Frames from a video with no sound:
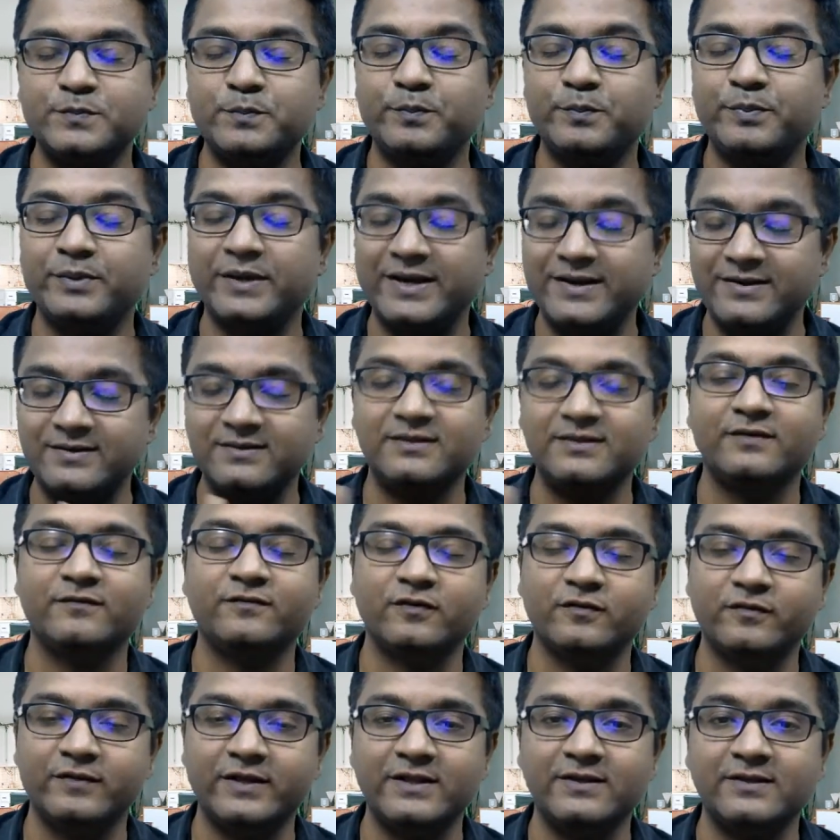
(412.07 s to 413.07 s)
spread the
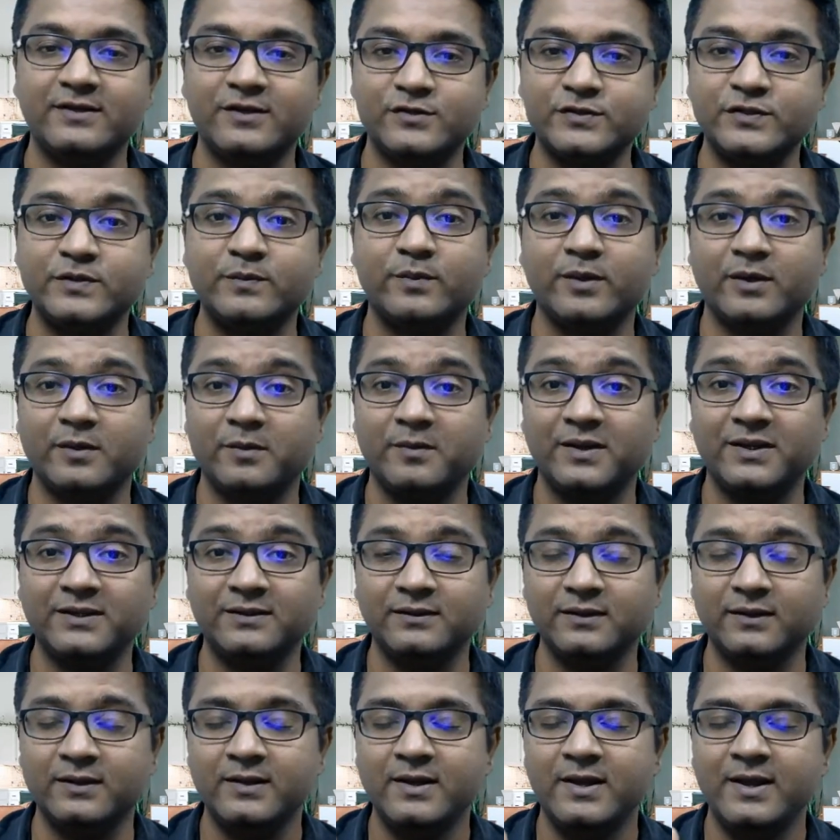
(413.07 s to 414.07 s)
15,000 per month,